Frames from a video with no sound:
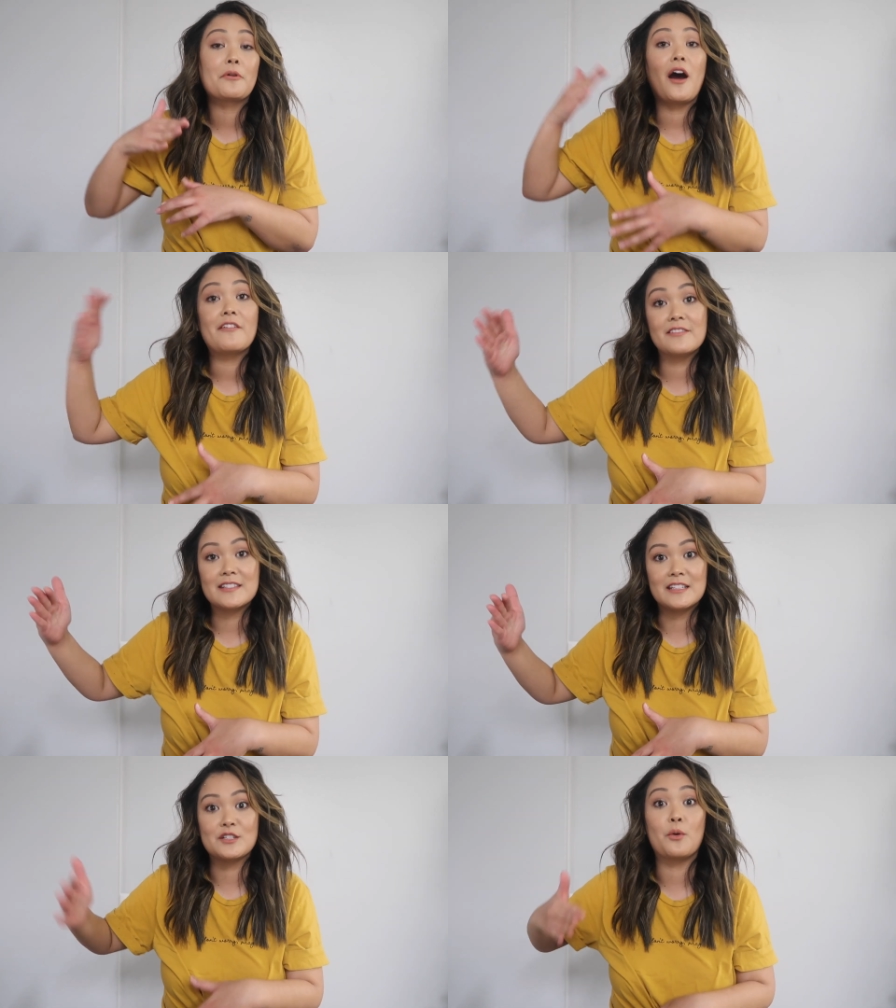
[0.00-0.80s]

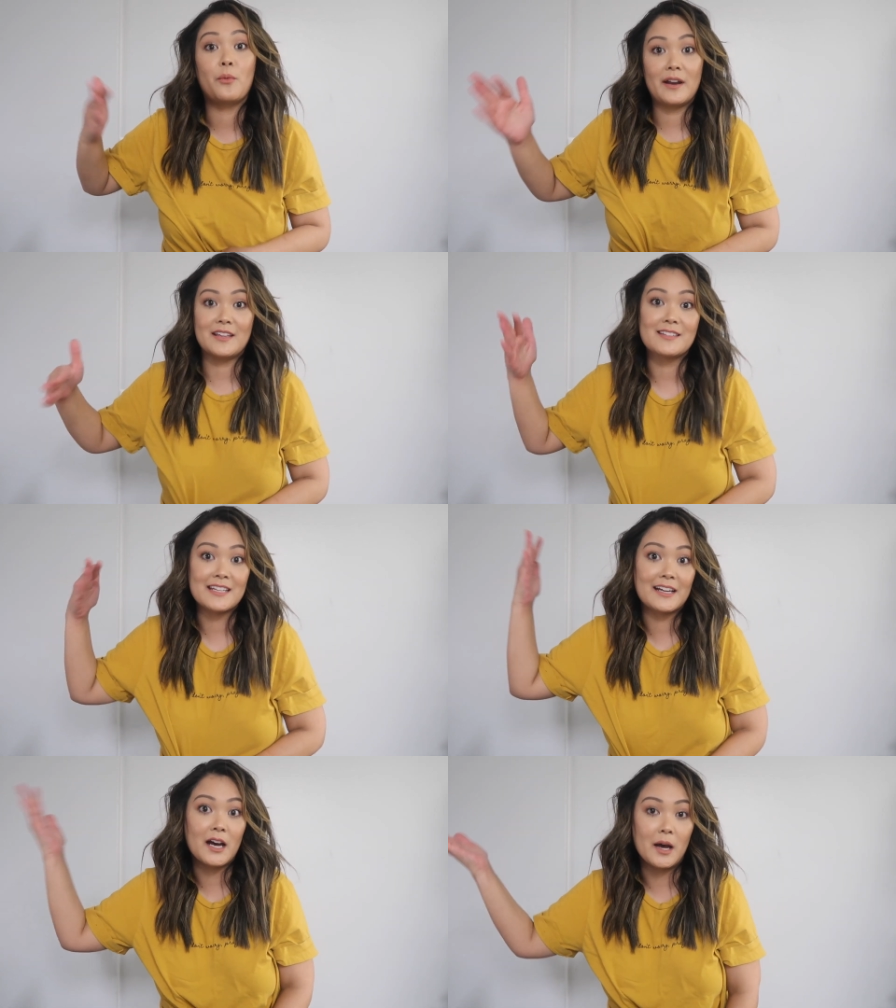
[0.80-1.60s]
prophecy to what is
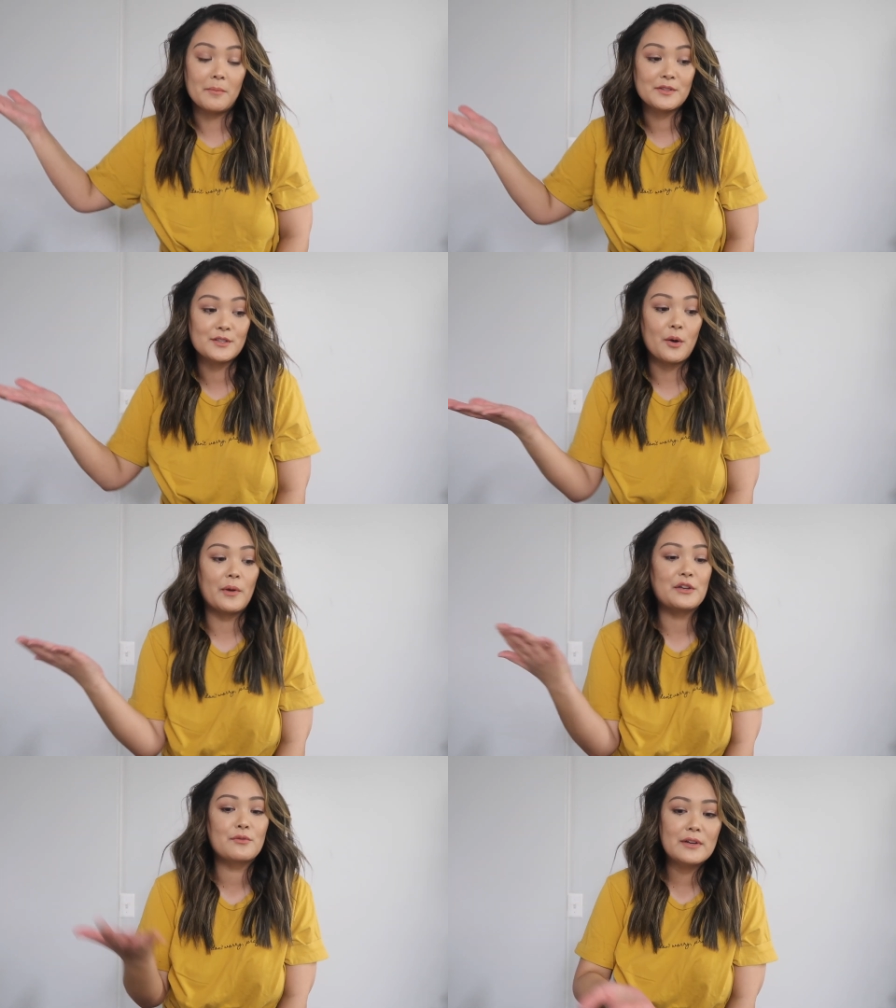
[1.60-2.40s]
to come. So
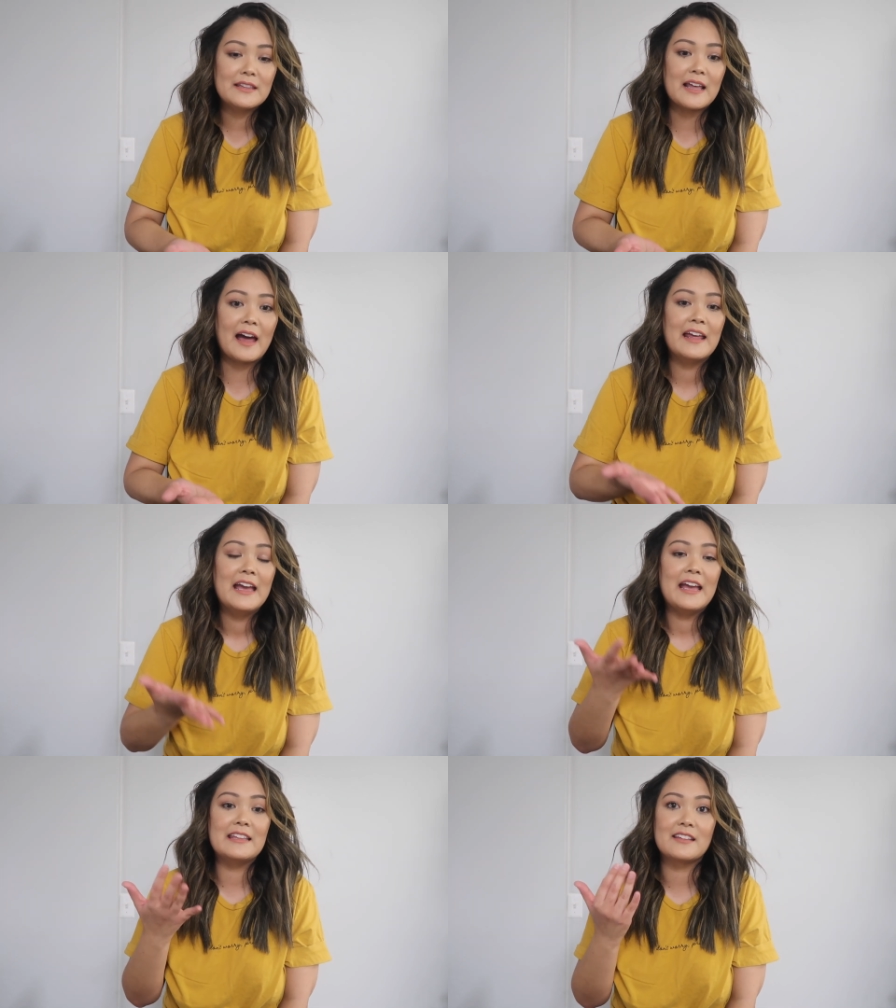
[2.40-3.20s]
when you read that,
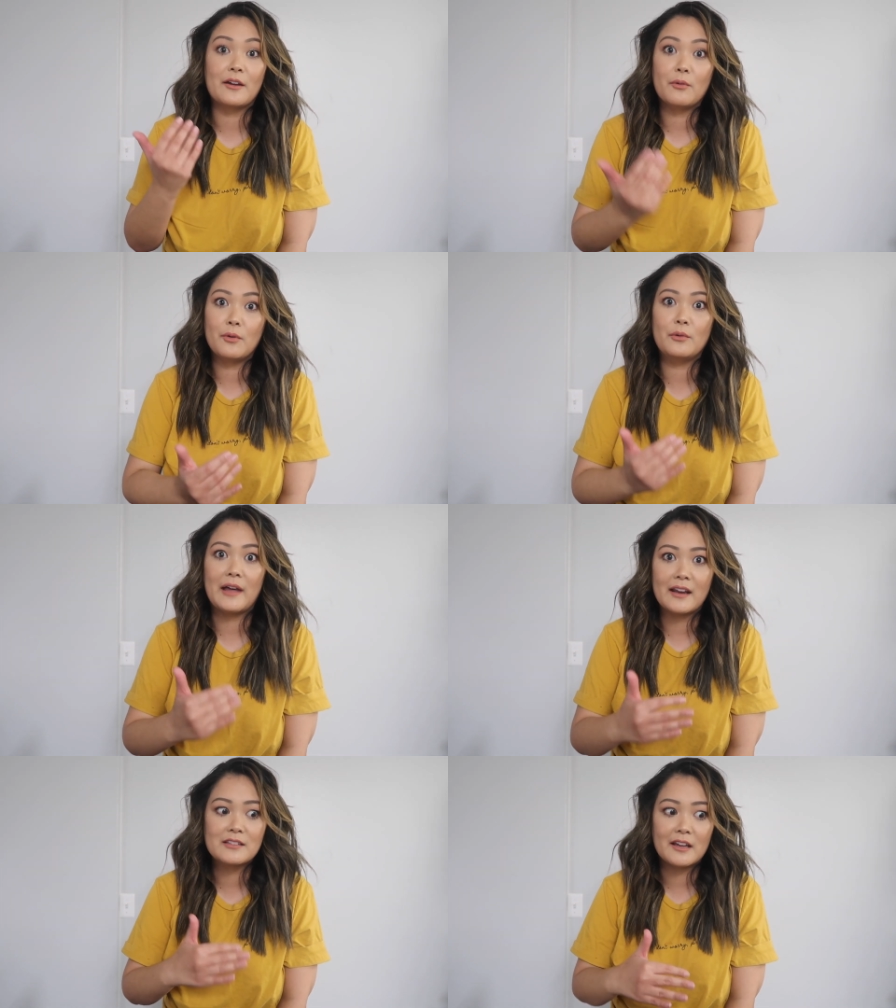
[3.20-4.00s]
it's like, whoa,
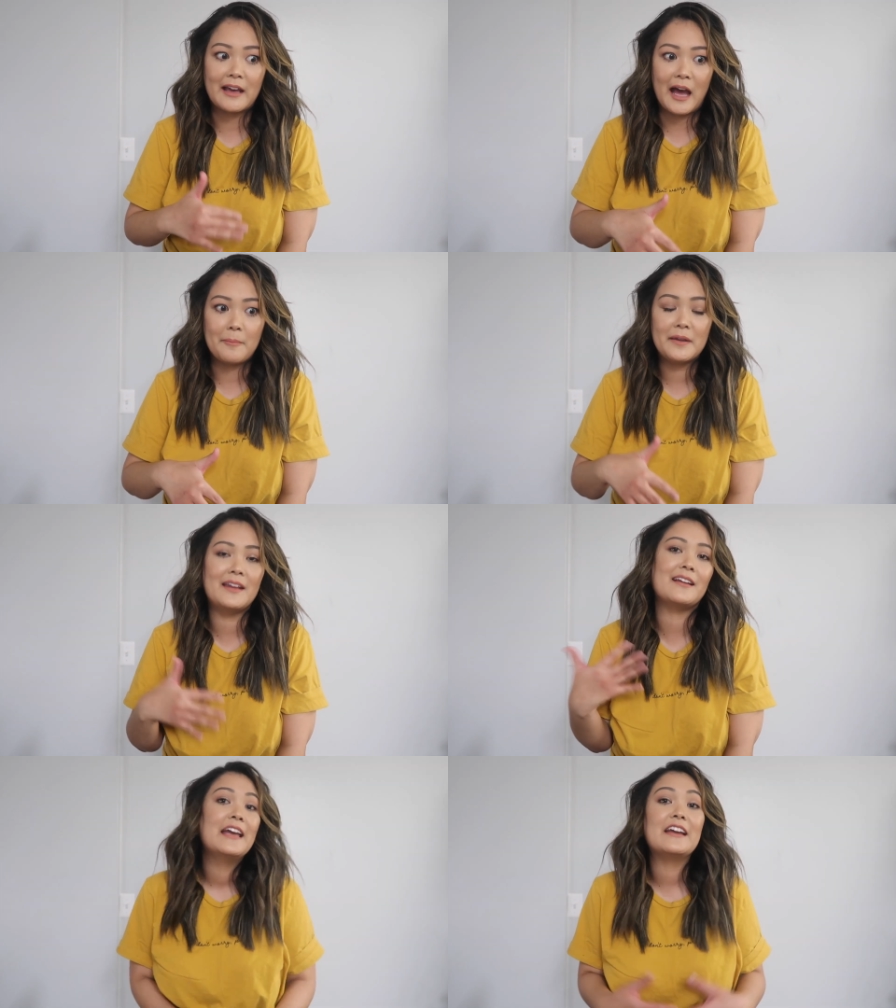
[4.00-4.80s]
that is going to happen.
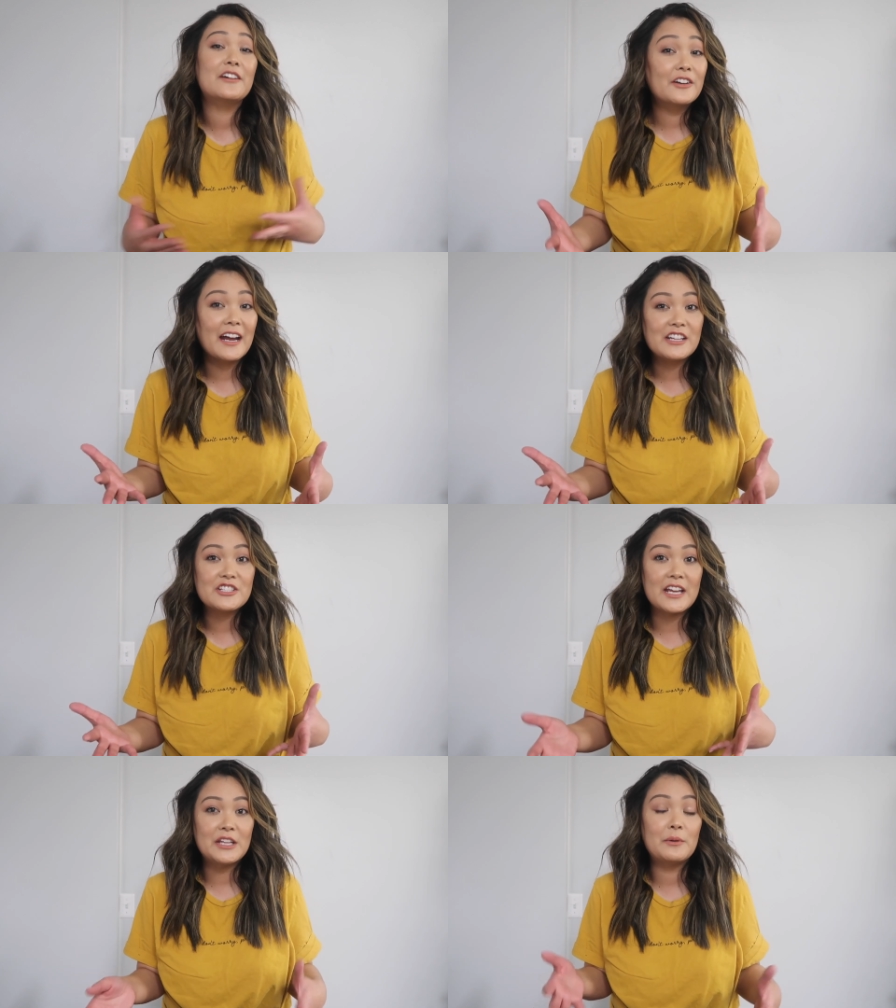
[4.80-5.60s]
And it, it could kind of
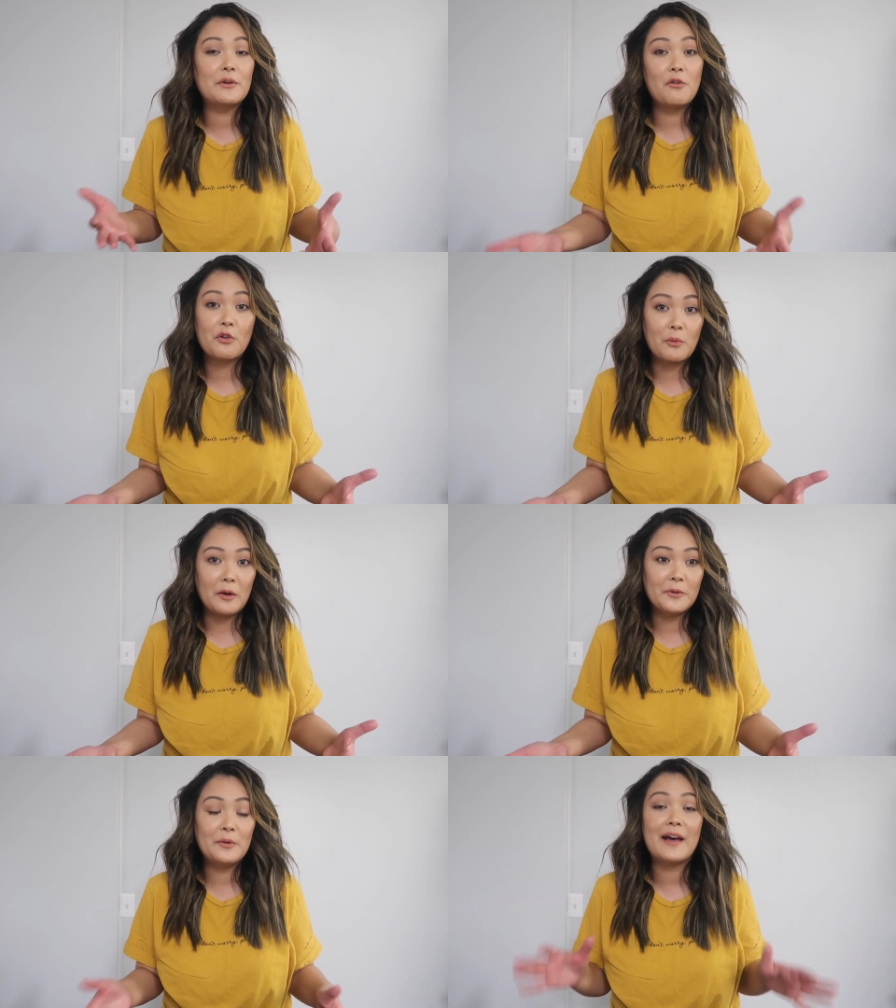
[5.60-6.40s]
shake you and overwhelm you.